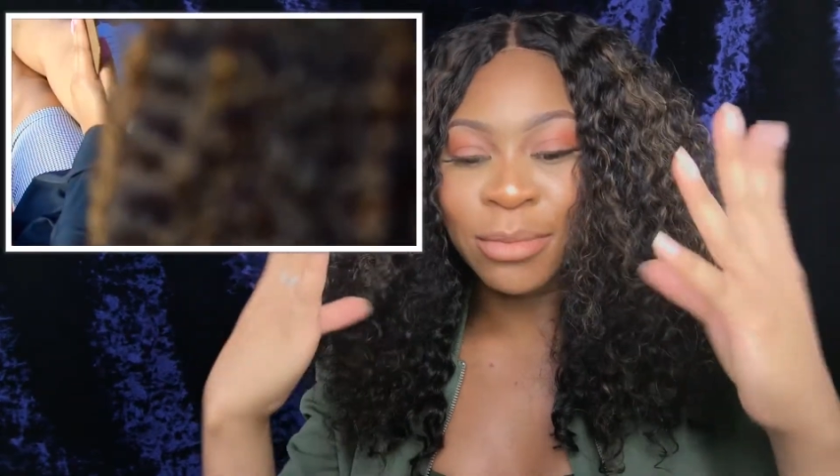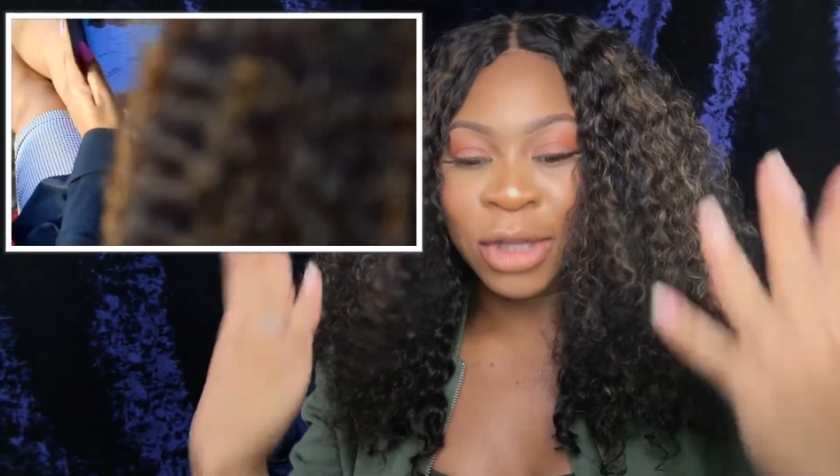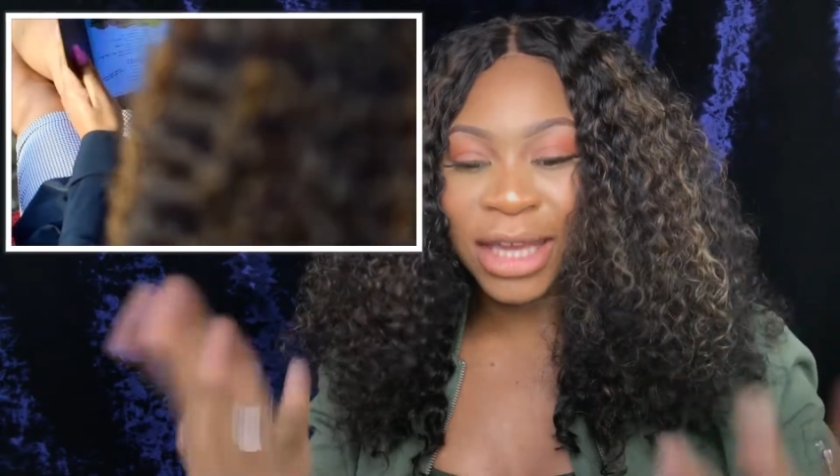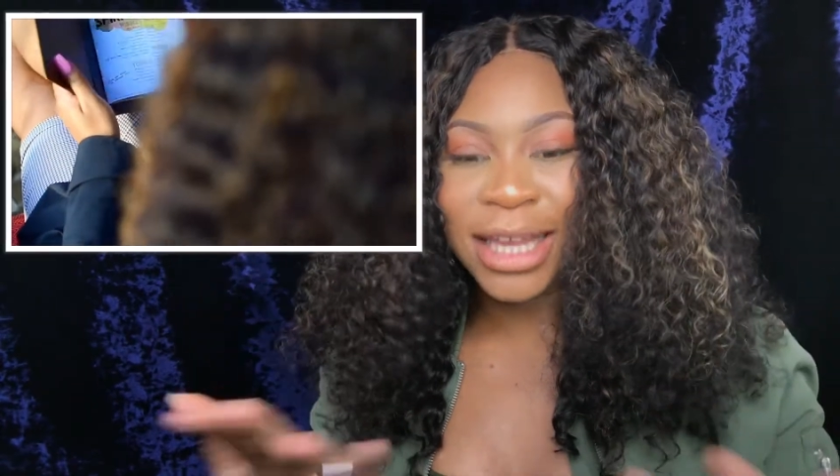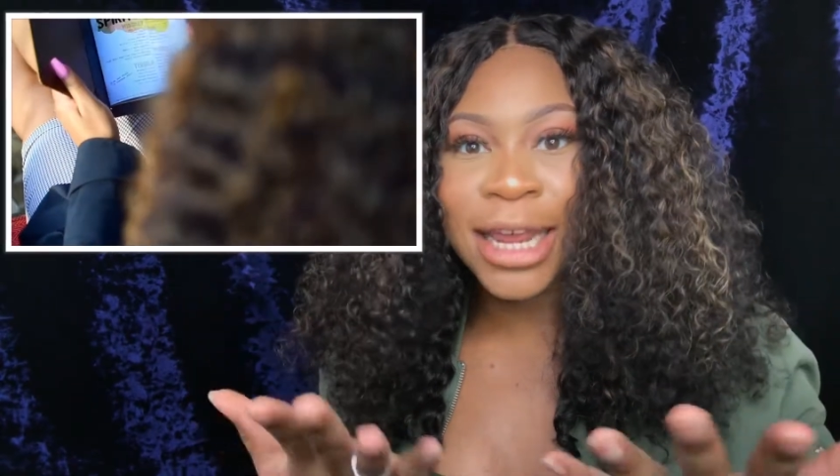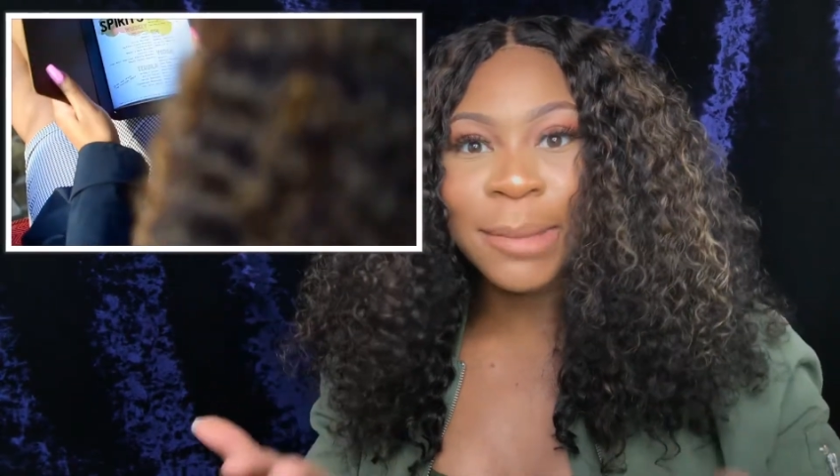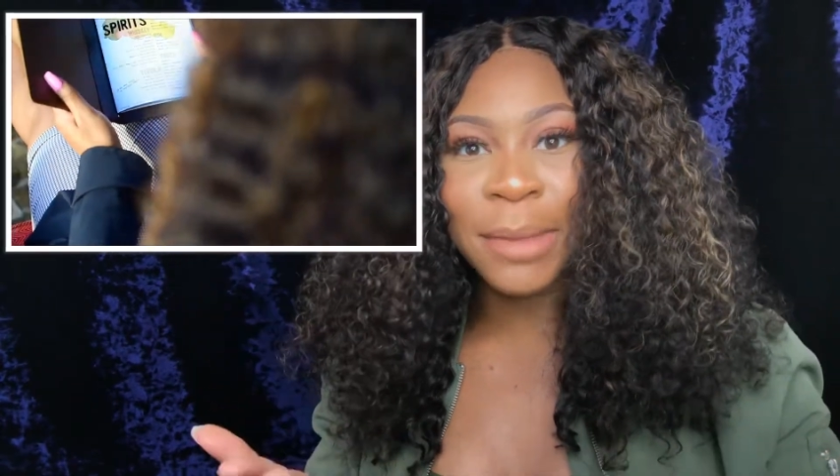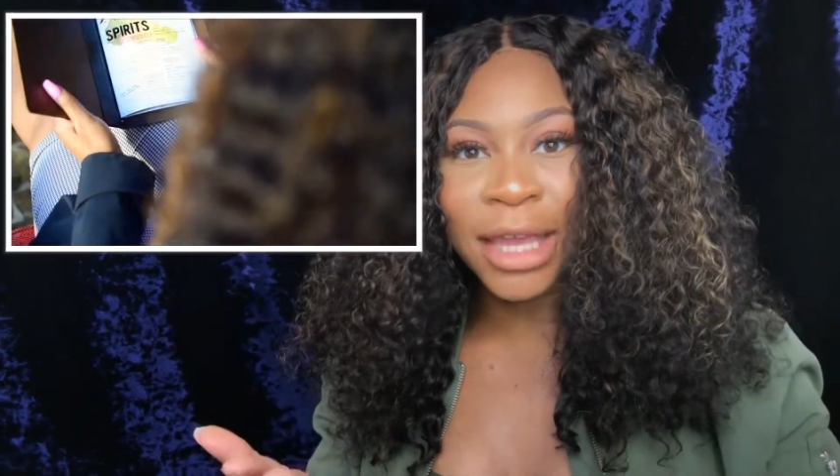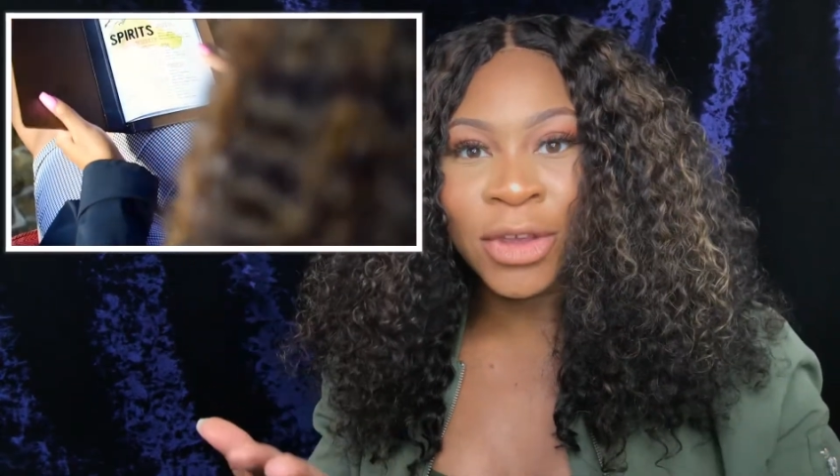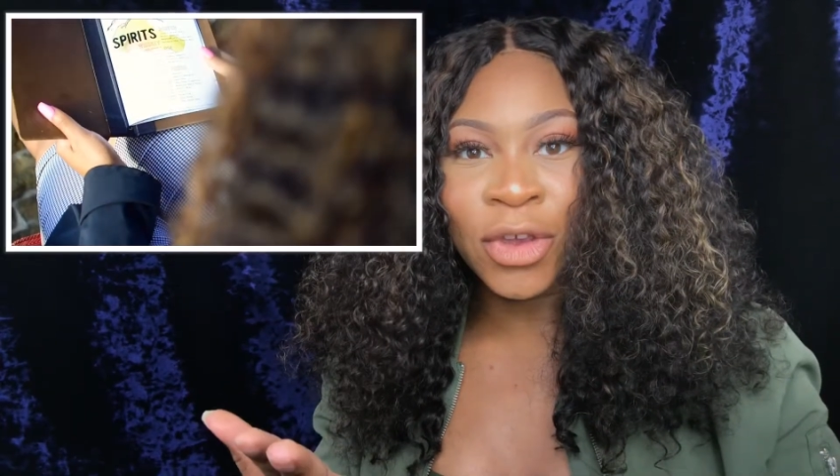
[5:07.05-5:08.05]
I'm looking at a
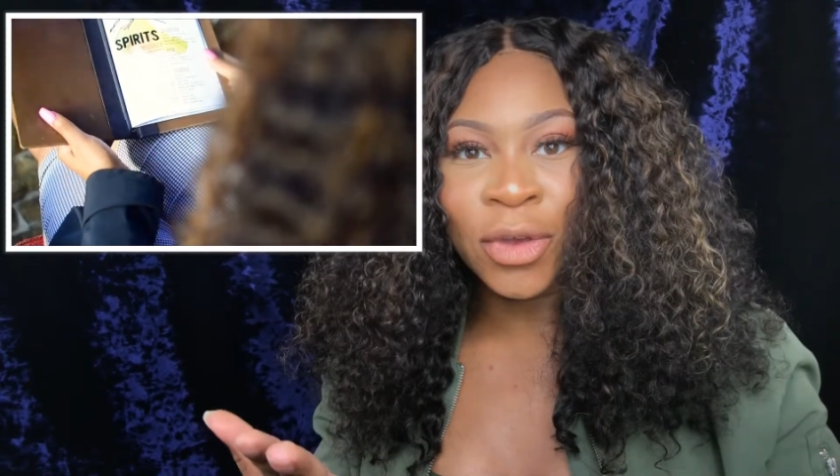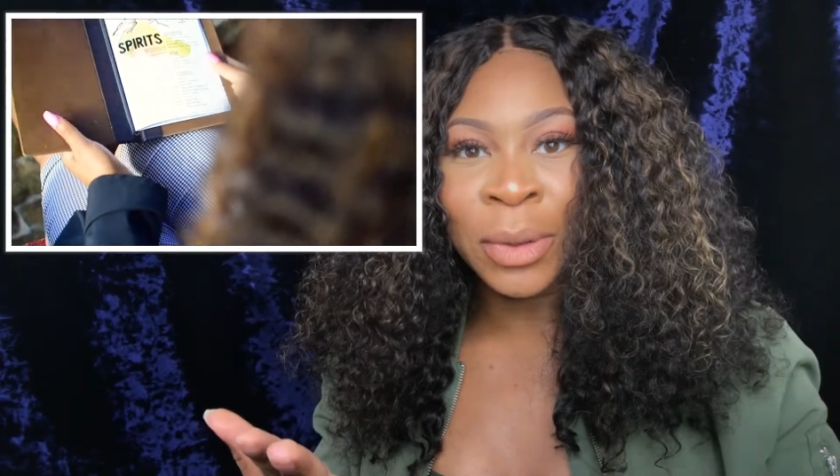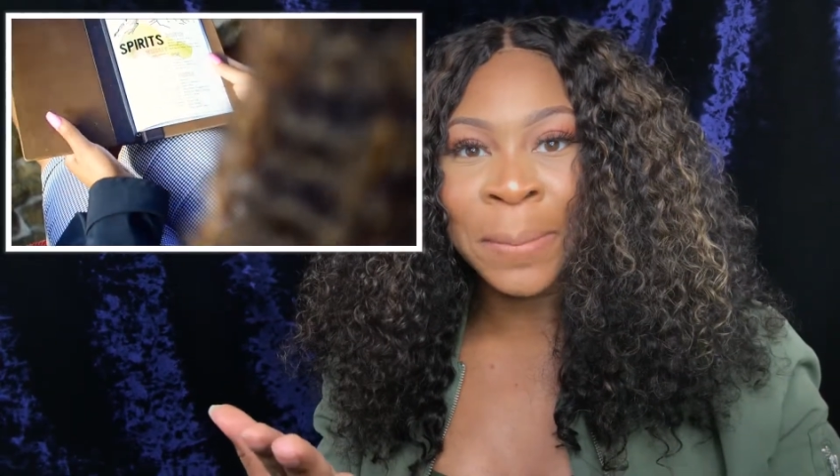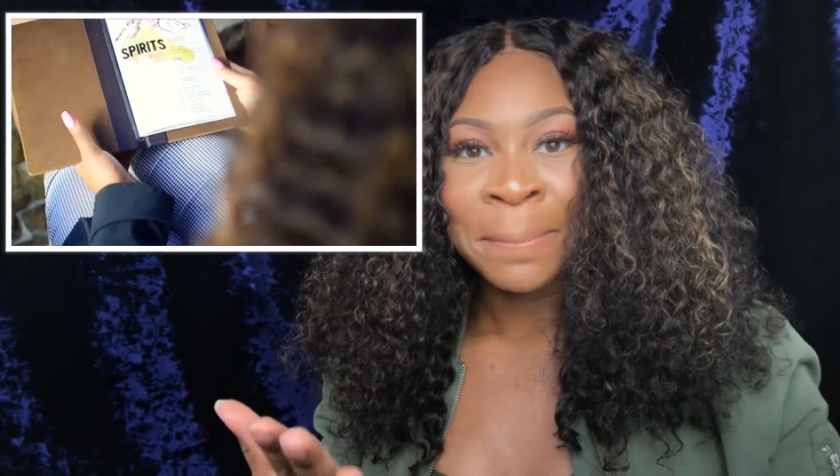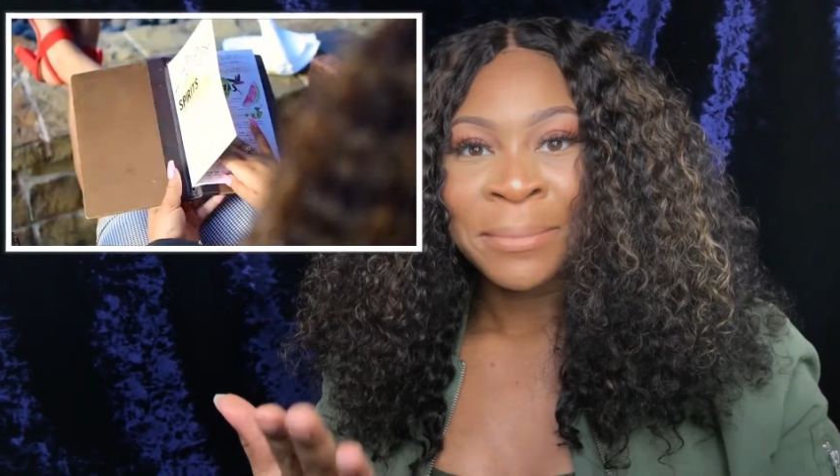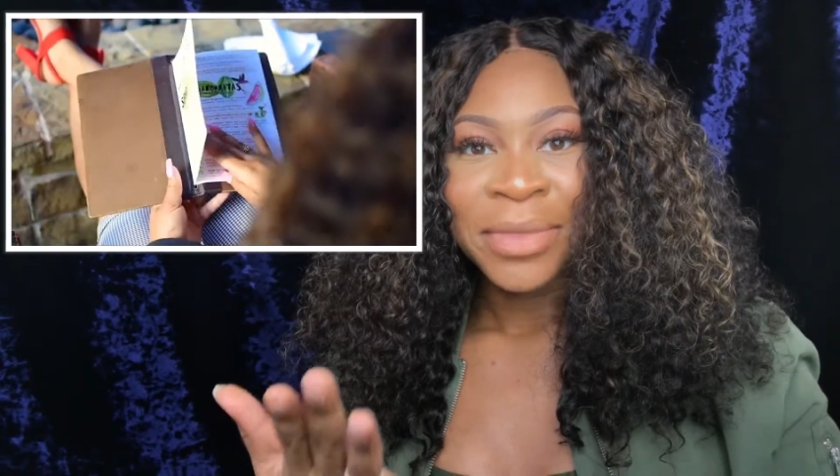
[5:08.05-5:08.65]
menu